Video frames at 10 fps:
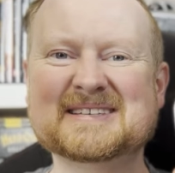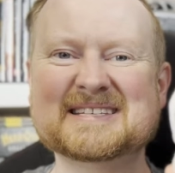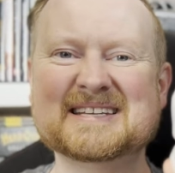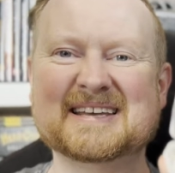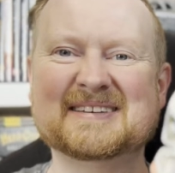
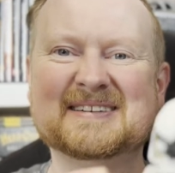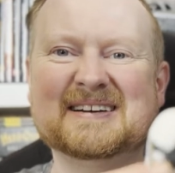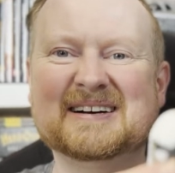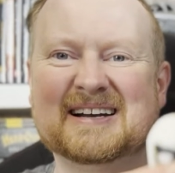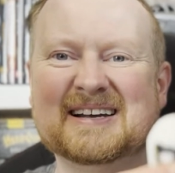hasn't he?
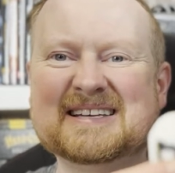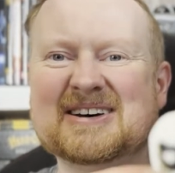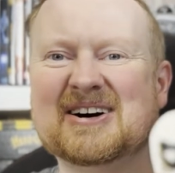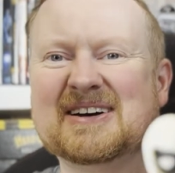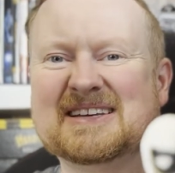I like his
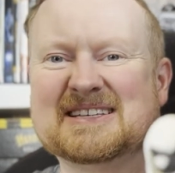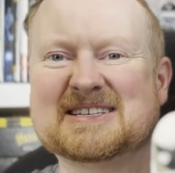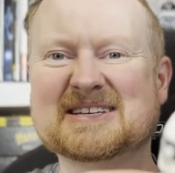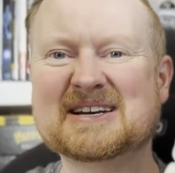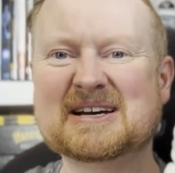
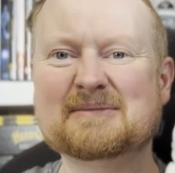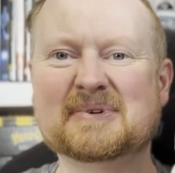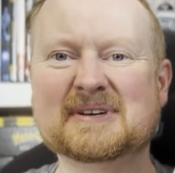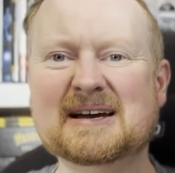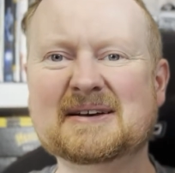eyes.
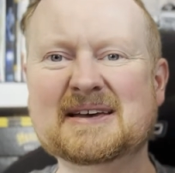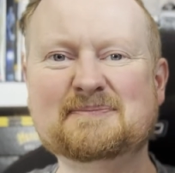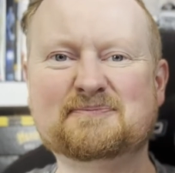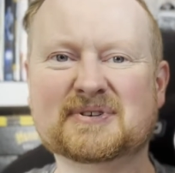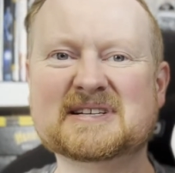But yeah,
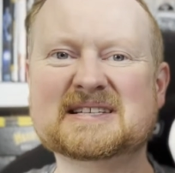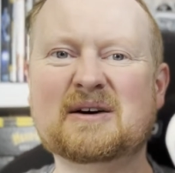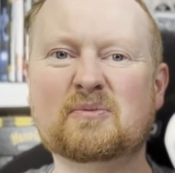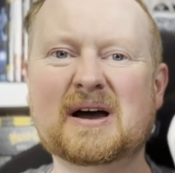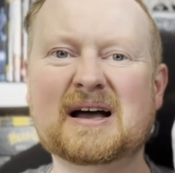he printed
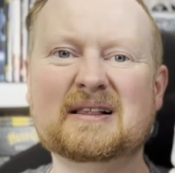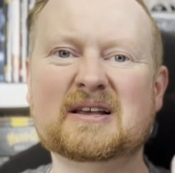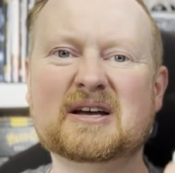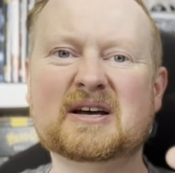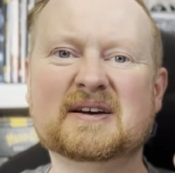out
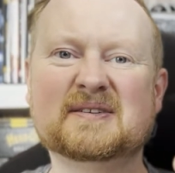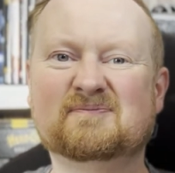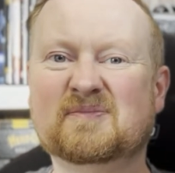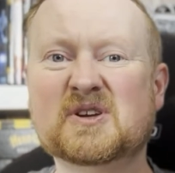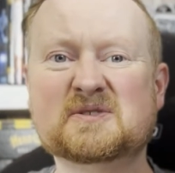well,
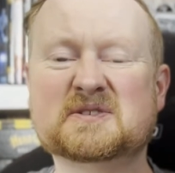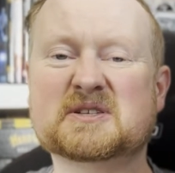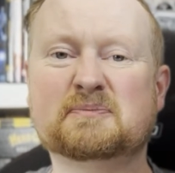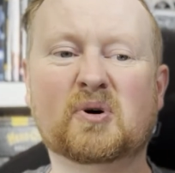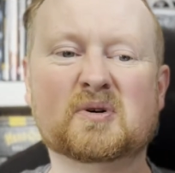used
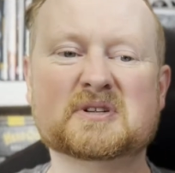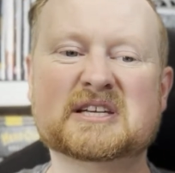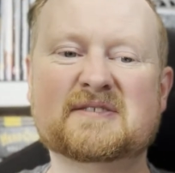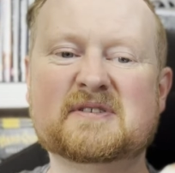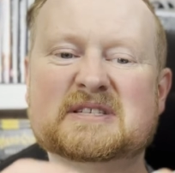support,
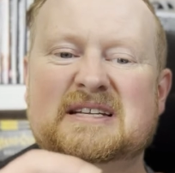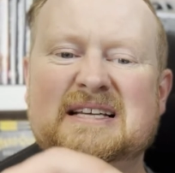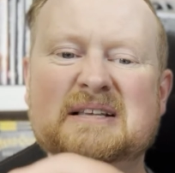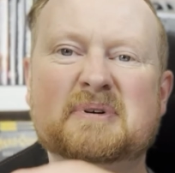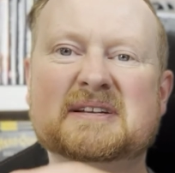so there was a
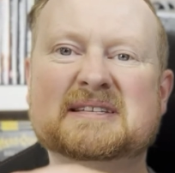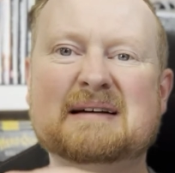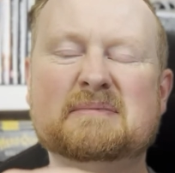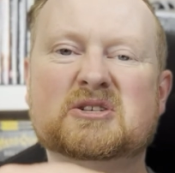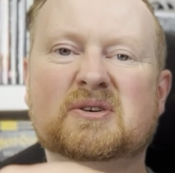little bit of
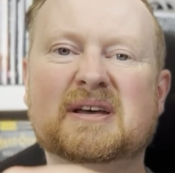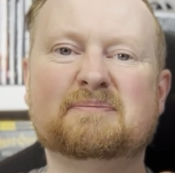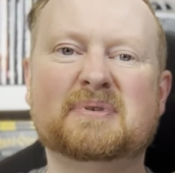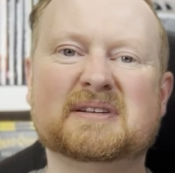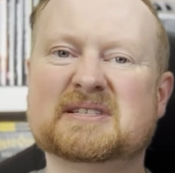damage on
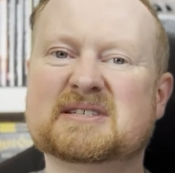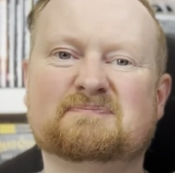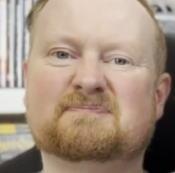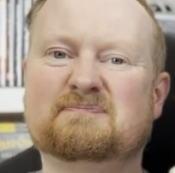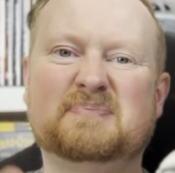him, but
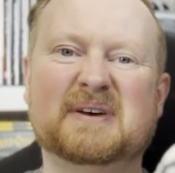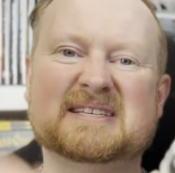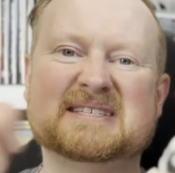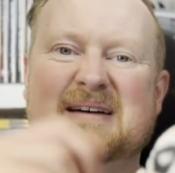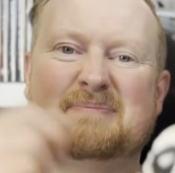bit of
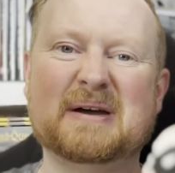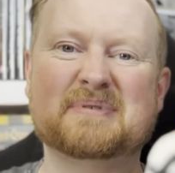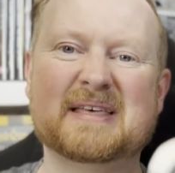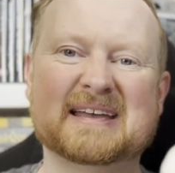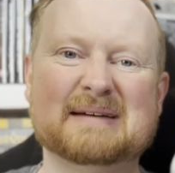
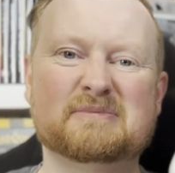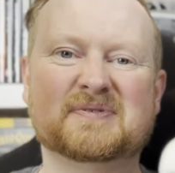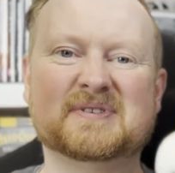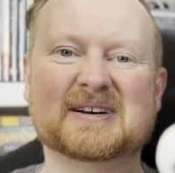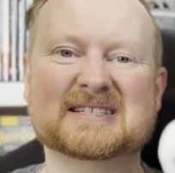sandpaper, that came
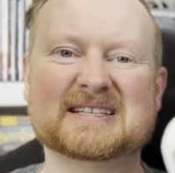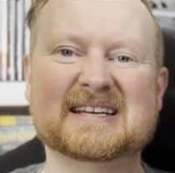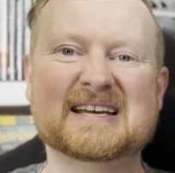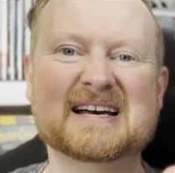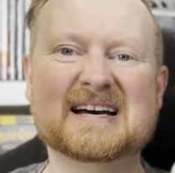off
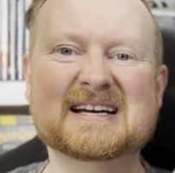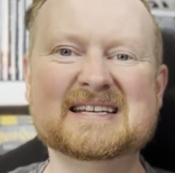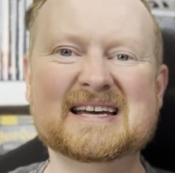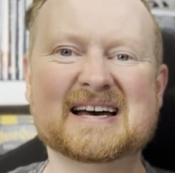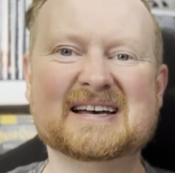nicely. And
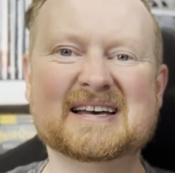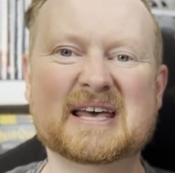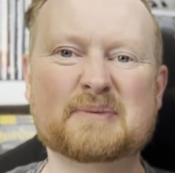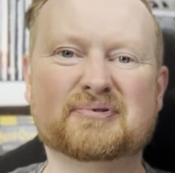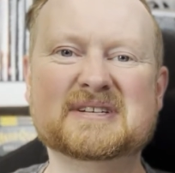yeah,
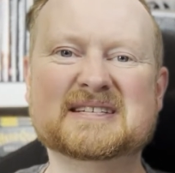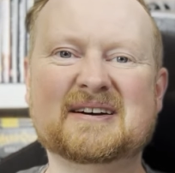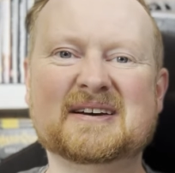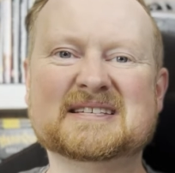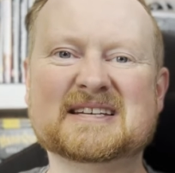he printed
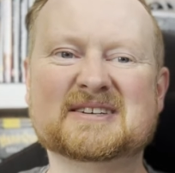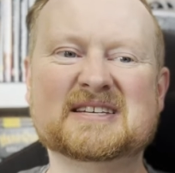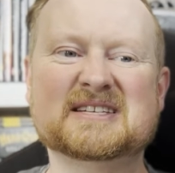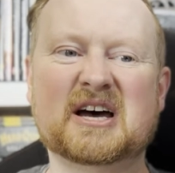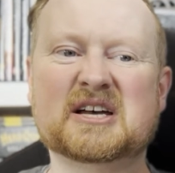out easily because
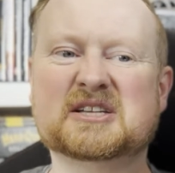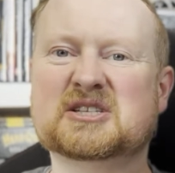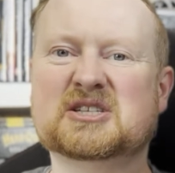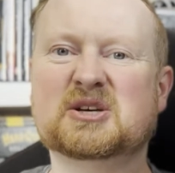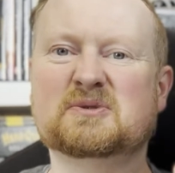he's a
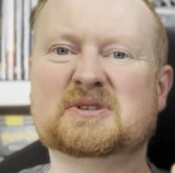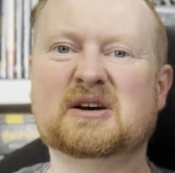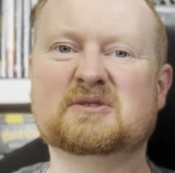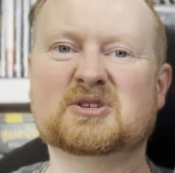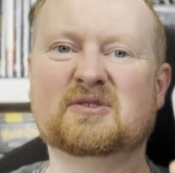
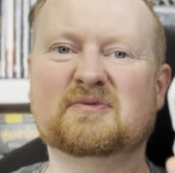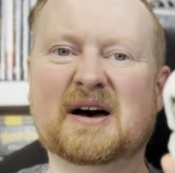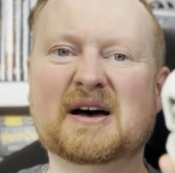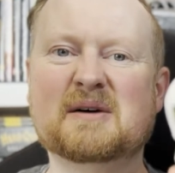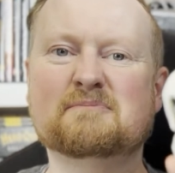two-tone sort of
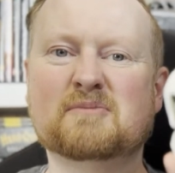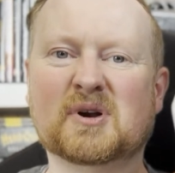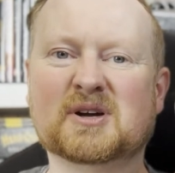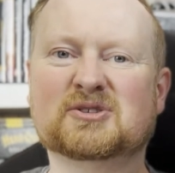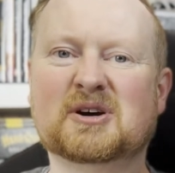a
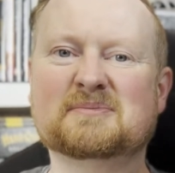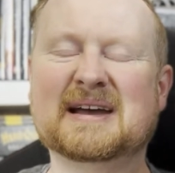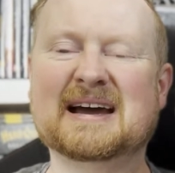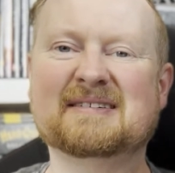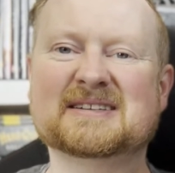monochrome
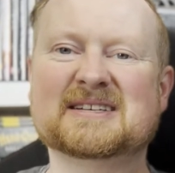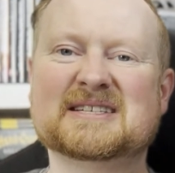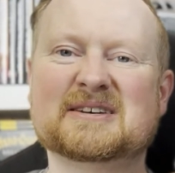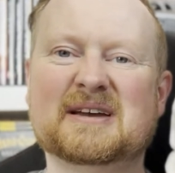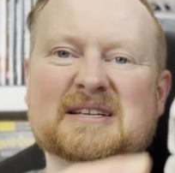character.
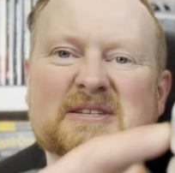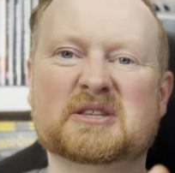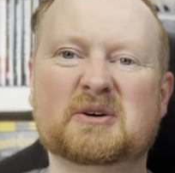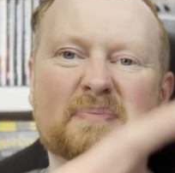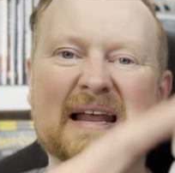So yeah,
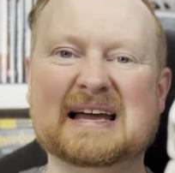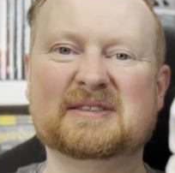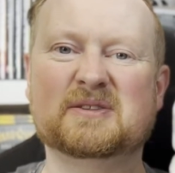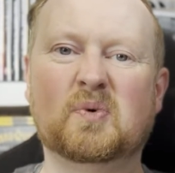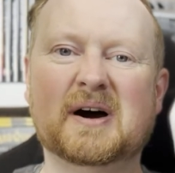just the black
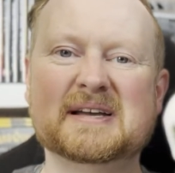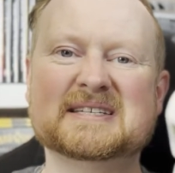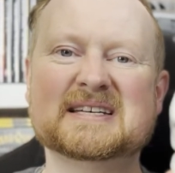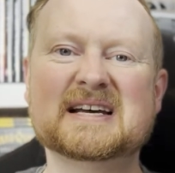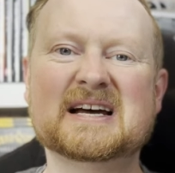and the white.